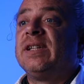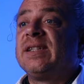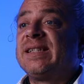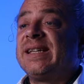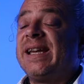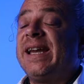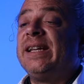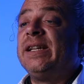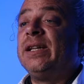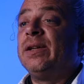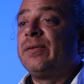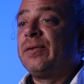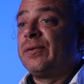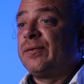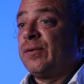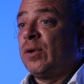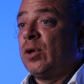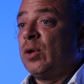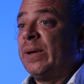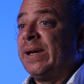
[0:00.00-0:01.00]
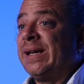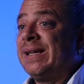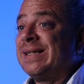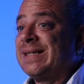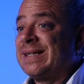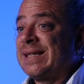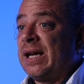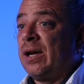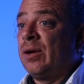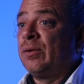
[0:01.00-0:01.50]
Does any of the following
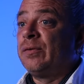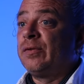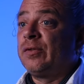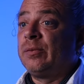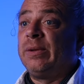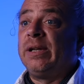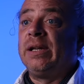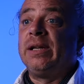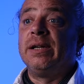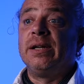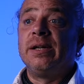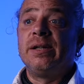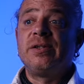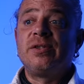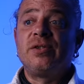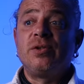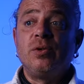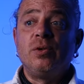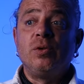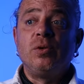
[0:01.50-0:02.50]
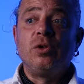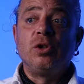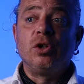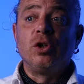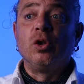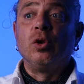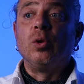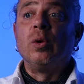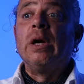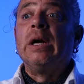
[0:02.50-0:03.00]
sound familiar to
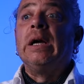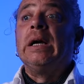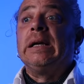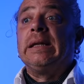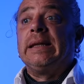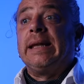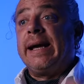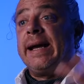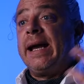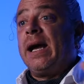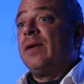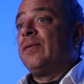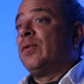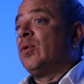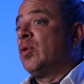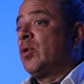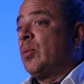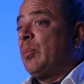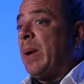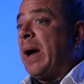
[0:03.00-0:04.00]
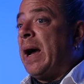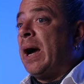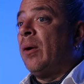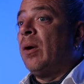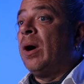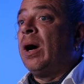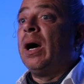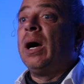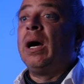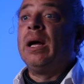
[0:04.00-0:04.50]
you? They have all the
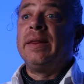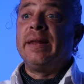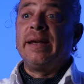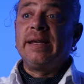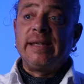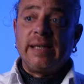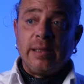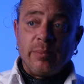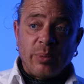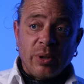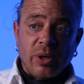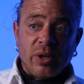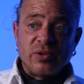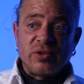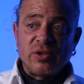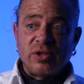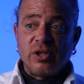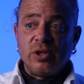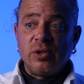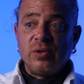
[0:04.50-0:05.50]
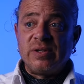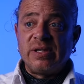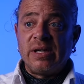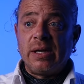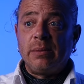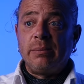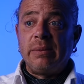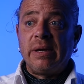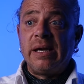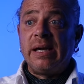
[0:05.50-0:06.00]
power, they keep
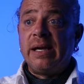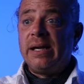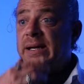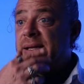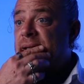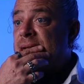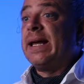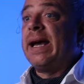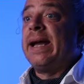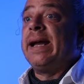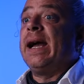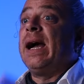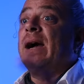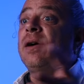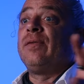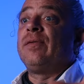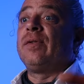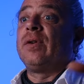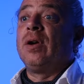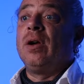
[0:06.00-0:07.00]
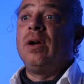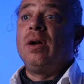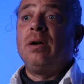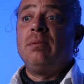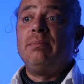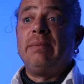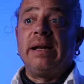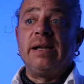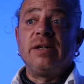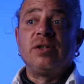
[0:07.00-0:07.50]
persecuting me, they have
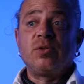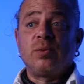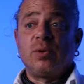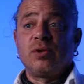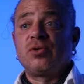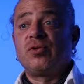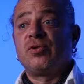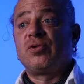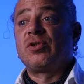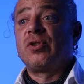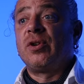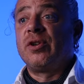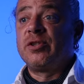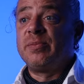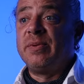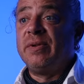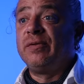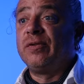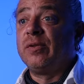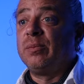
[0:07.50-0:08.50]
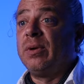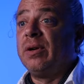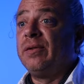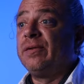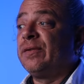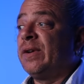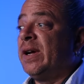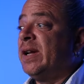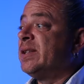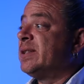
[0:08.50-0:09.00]
uh, managed to ostracize me from my
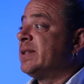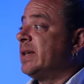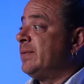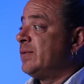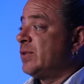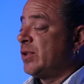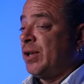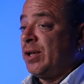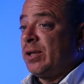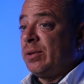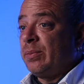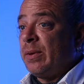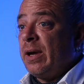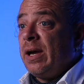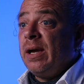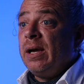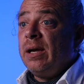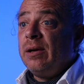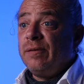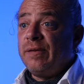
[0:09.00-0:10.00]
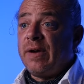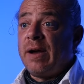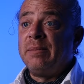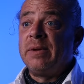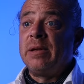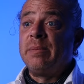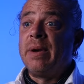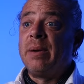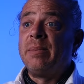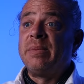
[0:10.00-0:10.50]
friends, they've turned
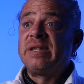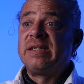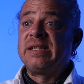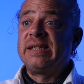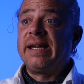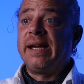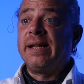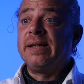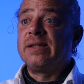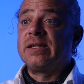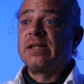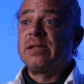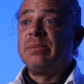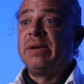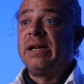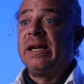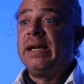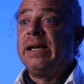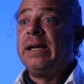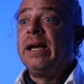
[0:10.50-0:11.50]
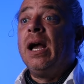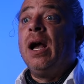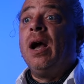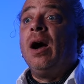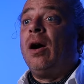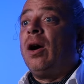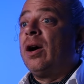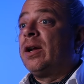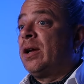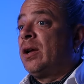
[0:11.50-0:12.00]
family members against me,
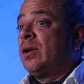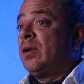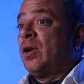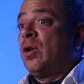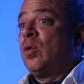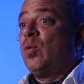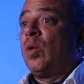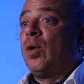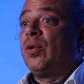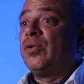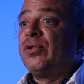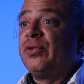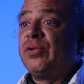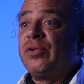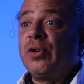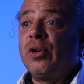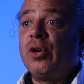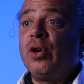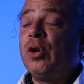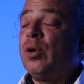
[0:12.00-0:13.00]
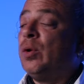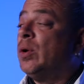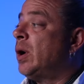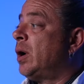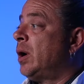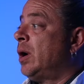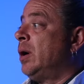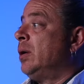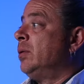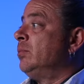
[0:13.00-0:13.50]
I don't know what to do,
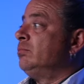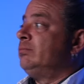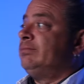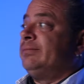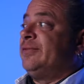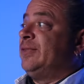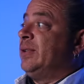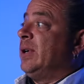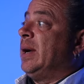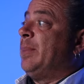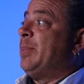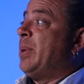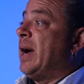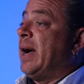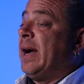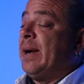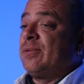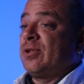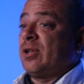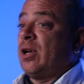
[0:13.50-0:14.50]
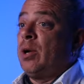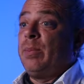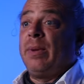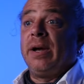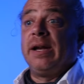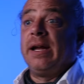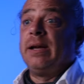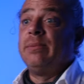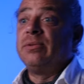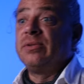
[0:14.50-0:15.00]
um, perhaps I'm
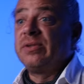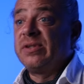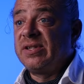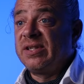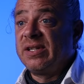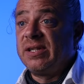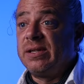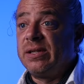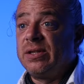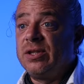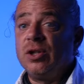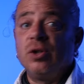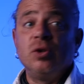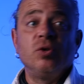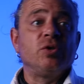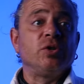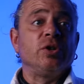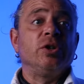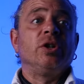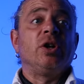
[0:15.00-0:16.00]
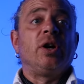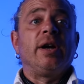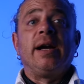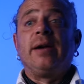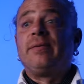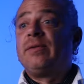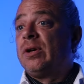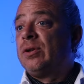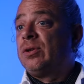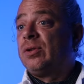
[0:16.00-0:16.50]
unable to see the children, I
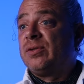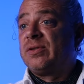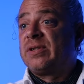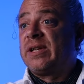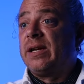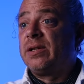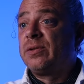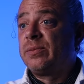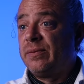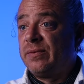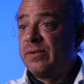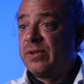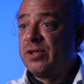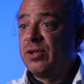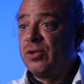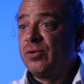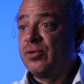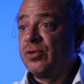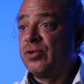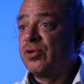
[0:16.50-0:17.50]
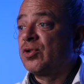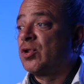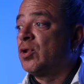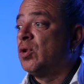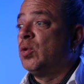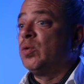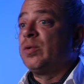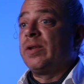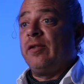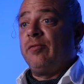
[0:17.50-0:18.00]
have no contact with the children's
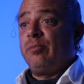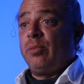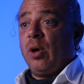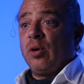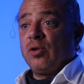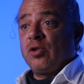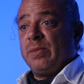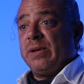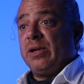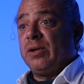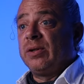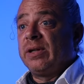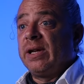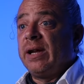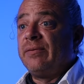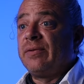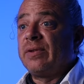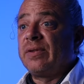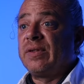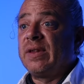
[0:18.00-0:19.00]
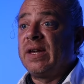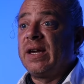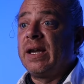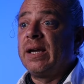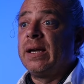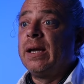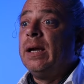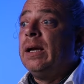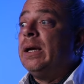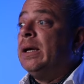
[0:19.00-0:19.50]
school, they've blocked me on
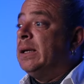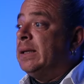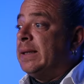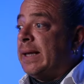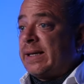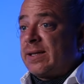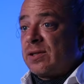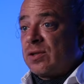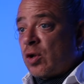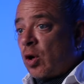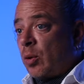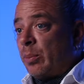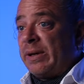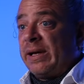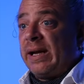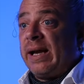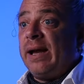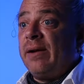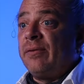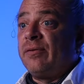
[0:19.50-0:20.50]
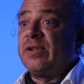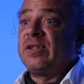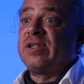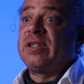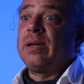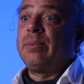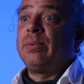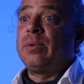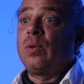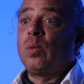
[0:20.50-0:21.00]
everything, they stop me at every
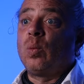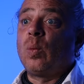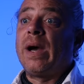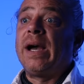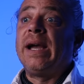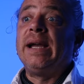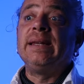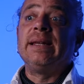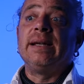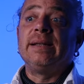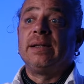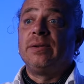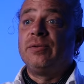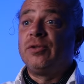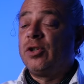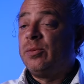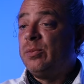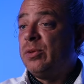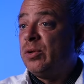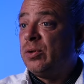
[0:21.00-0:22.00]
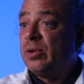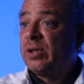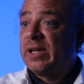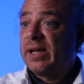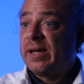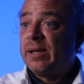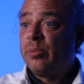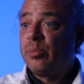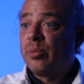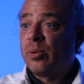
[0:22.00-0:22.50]
step of the way, they don't
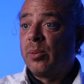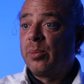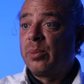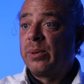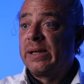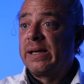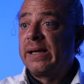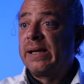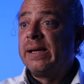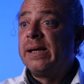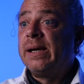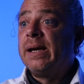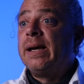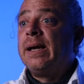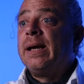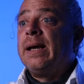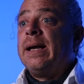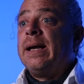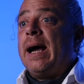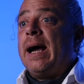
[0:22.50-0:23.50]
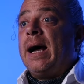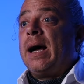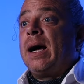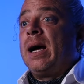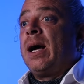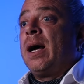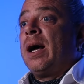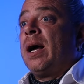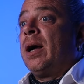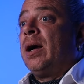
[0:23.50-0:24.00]
communicate properly,
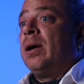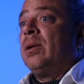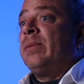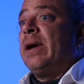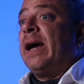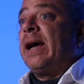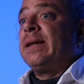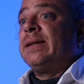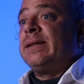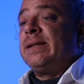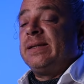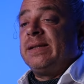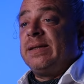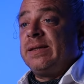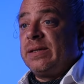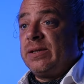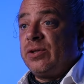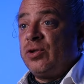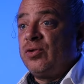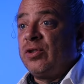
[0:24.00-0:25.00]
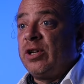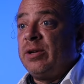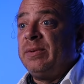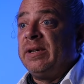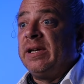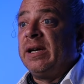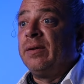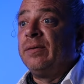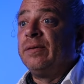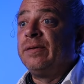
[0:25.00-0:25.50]
um, and this is
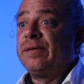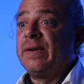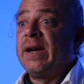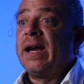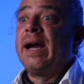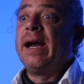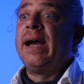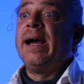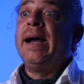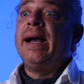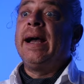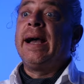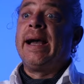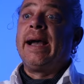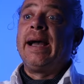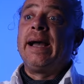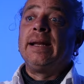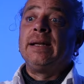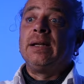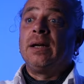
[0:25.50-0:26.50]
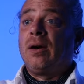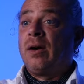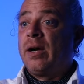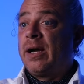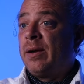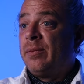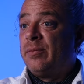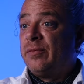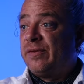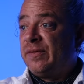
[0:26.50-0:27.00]
extremely unfair and
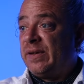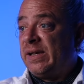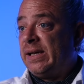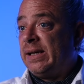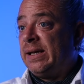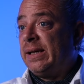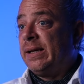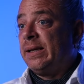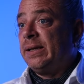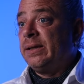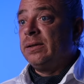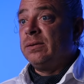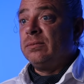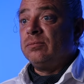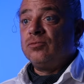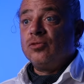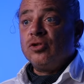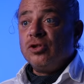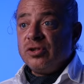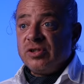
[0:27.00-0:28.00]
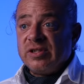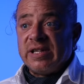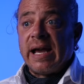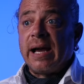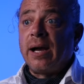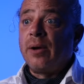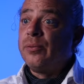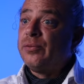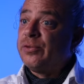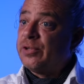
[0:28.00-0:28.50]
I am feeling
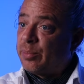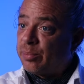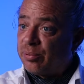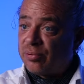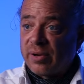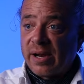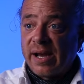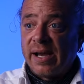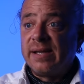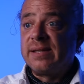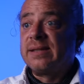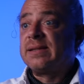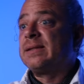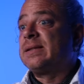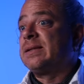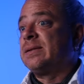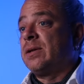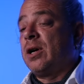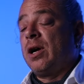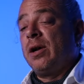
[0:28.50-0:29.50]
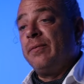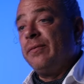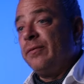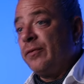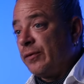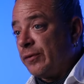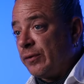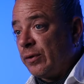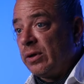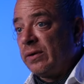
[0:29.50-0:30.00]
down, depressed,
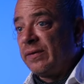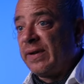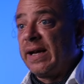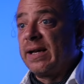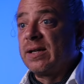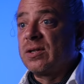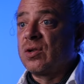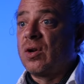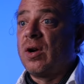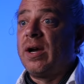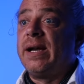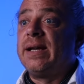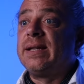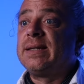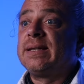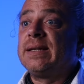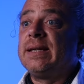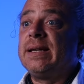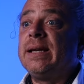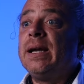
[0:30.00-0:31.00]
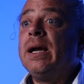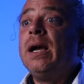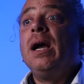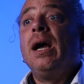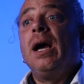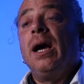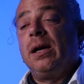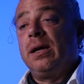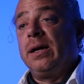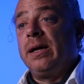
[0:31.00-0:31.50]
I'm full of anxiety
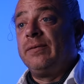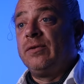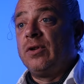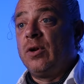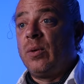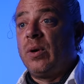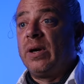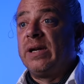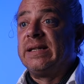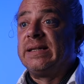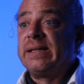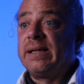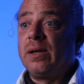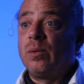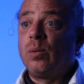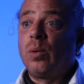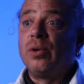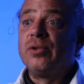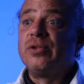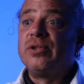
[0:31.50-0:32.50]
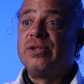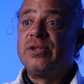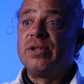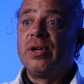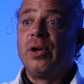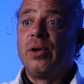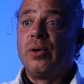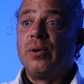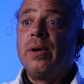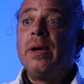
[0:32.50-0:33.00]
and I have no idea what to
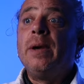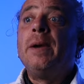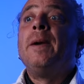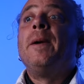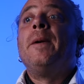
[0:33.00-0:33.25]
do.